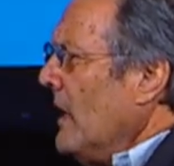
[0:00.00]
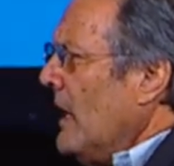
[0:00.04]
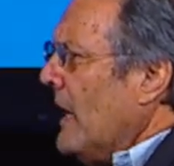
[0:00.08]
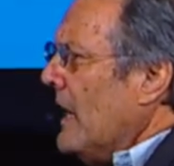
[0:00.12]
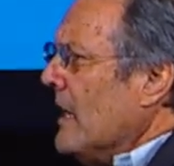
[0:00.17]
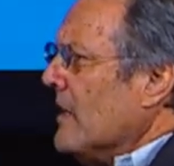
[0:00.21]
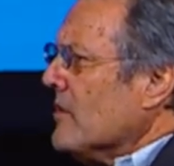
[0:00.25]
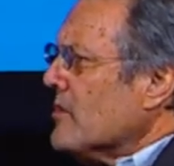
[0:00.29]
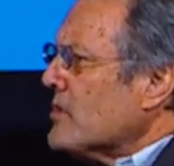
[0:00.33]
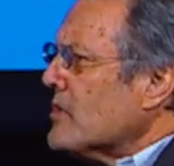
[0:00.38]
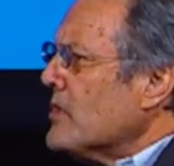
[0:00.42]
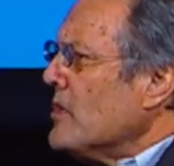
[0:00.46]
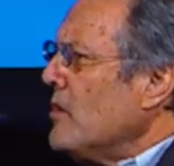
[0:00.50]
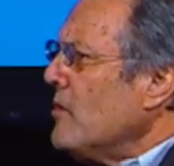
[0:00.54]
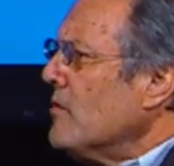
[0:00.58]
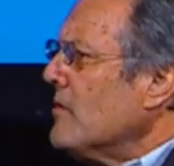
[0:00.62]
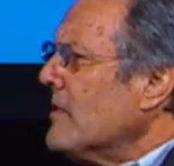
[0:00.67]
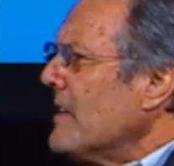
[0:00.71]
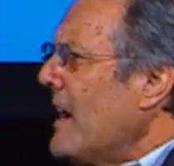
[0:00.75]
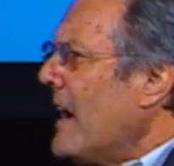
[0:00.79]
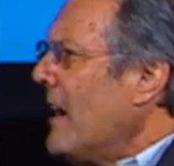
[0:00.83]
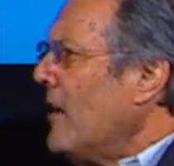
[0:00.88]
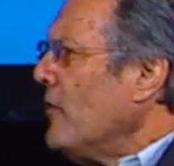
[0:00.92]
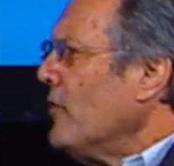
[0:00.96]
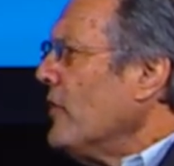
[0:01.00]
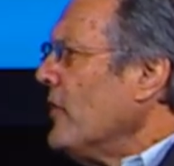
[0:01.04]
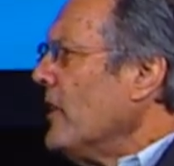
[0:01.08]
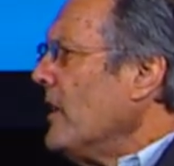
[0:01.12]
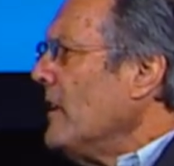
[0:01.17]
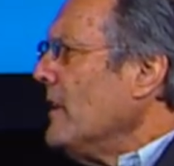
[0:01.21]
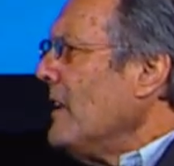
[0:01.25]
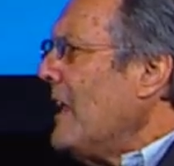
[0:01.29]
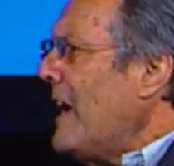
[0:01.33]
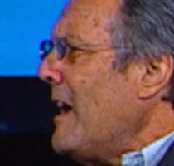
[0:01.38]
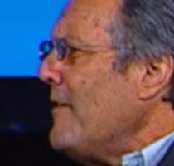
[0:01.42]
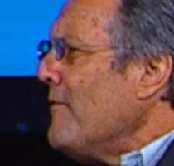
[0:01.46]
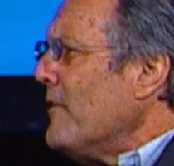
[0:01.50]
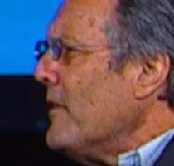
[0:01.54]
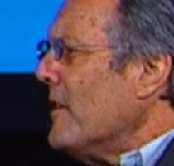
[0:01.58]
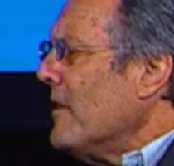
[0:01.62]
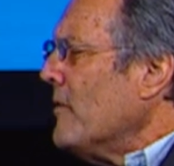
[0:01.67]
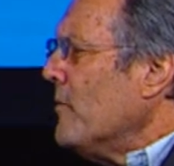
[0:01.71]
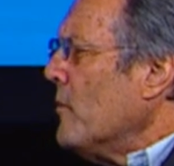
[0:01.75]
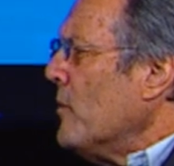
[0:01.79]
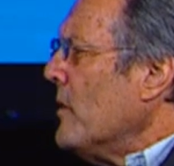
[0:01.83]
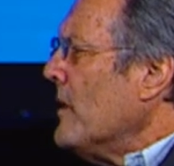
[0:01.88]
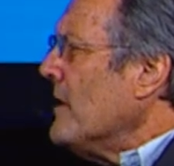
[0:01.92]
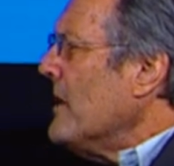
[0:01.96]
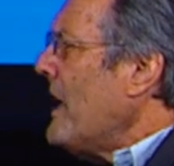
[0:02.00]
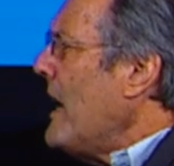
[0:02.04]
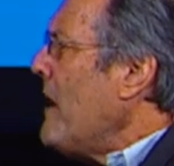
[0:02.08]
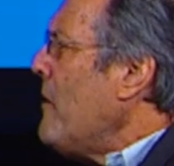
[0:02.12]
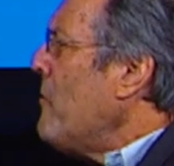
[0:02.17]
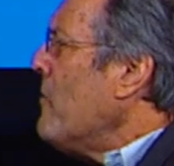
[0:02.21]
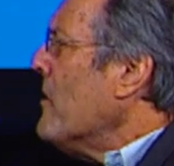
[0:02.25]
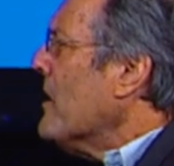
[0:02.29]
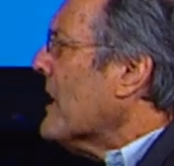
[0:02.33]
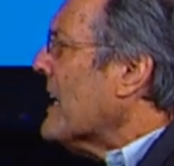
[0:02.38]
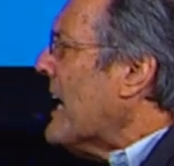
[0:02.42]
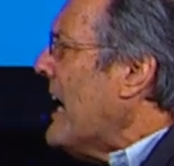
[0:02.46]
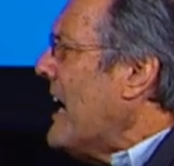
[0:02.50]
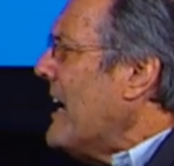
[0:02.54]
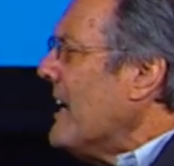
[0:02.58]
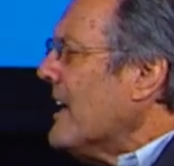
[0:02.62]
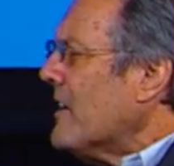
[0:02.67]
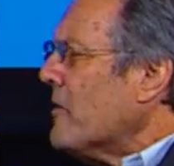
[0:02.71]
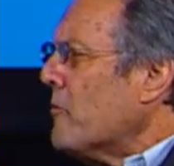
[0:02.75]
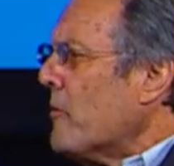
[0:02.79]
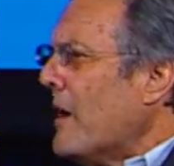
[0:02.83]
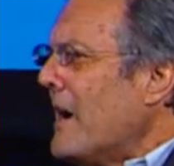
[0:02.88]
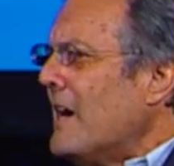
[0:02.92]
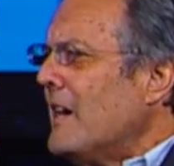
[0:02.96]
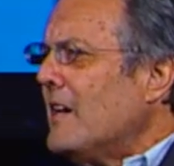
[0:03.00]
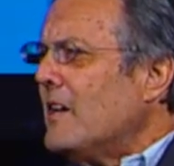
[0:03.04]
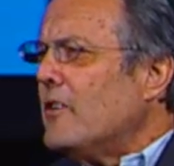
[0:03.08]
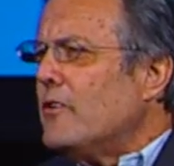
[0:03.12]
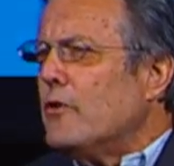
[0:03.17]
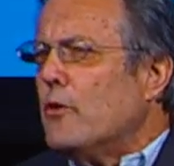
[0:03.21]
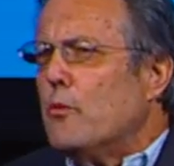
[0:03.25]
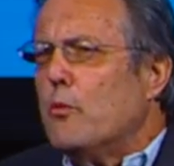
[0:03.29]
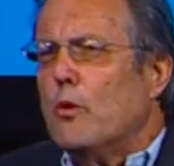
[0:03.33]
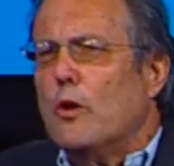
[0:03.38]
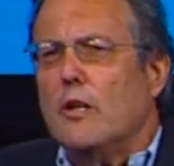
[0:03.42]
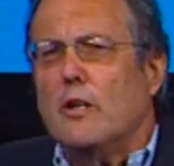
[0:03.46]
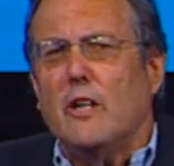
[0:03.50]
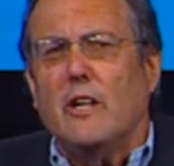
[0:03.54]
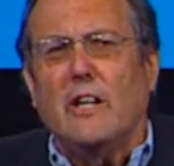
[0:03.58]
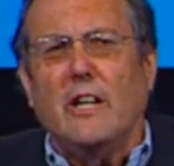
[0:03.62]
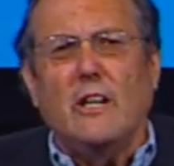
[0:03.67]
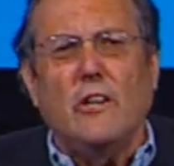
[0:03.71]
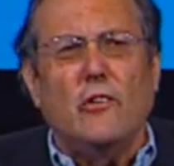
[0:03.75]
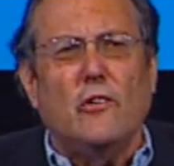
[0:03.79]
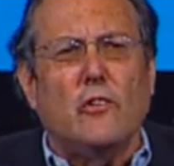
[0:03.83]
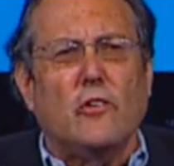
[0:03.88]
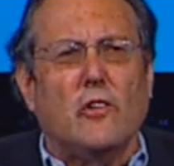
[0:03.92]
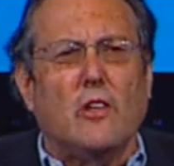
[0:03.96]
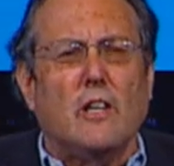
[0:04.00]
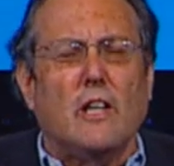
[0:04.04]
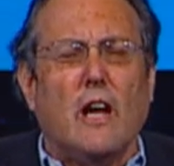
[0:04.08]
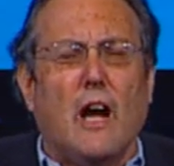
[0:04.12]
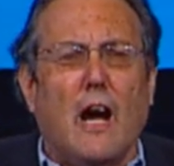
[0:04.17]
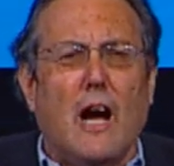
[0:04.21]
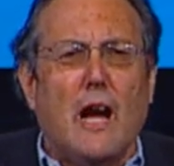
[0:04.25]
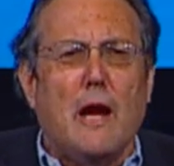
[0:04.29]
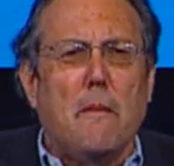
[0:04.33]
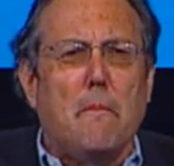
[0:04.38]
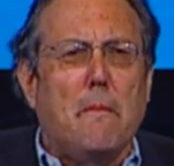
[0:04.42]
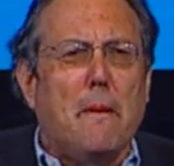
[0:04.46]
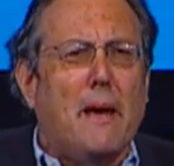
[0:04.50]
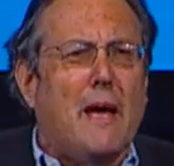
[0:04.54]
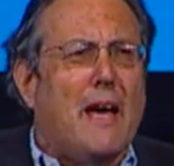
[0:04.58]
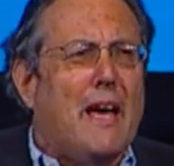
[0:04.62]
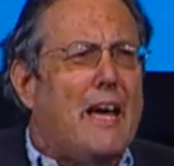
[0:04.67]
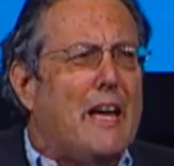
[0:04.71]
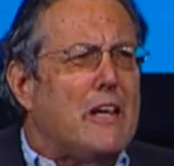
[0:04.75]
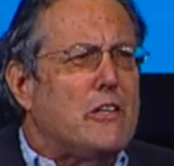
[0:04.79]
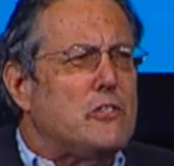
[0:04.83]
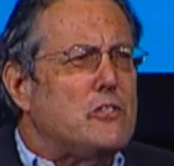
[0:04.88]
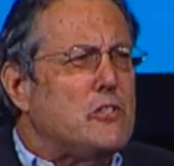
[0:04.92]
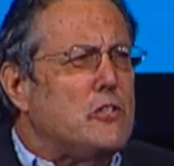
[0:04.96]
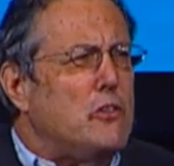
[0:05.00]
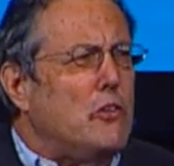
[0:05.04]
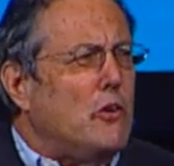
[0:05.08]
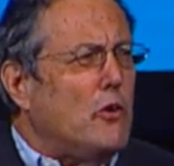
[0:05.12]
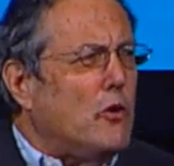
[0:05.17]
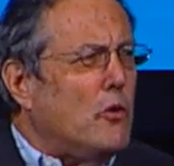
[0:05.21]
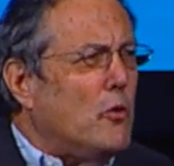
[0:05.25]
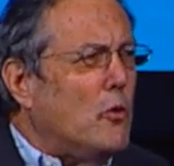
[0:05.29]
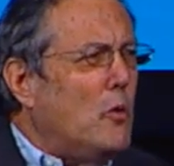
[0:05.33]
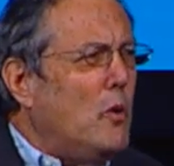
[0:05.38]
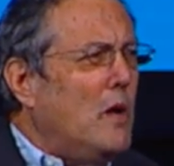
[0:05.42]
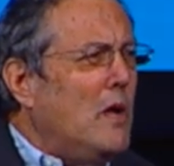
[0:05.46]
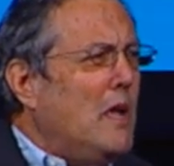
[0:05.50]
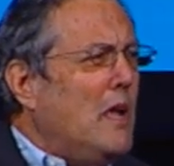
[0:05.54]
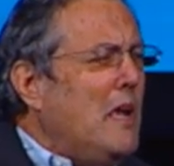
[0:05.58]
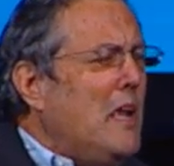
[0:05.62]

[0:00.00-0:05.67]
in 2011, when they were getting ready to release the iPad 2,